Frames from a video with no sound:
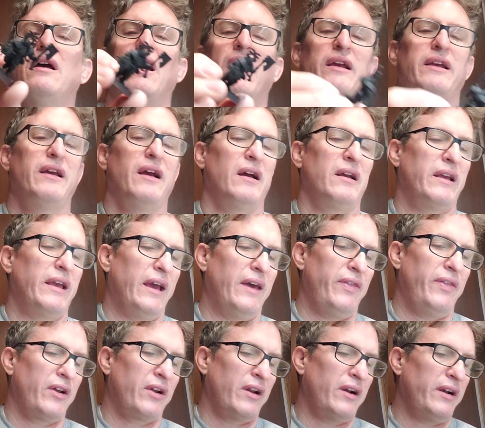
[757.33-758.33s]

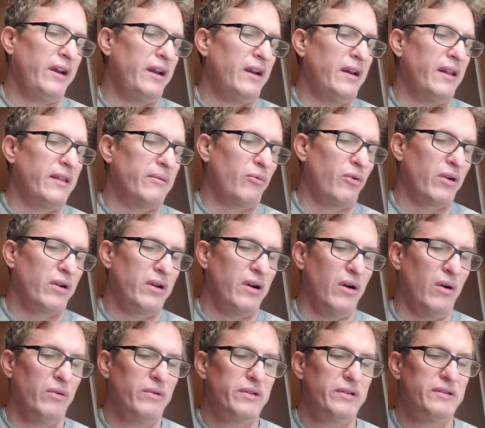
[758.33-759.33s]
again, they're going to need another more
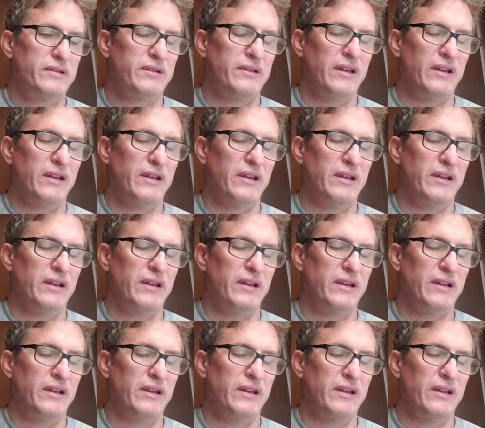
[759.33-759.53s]
coat.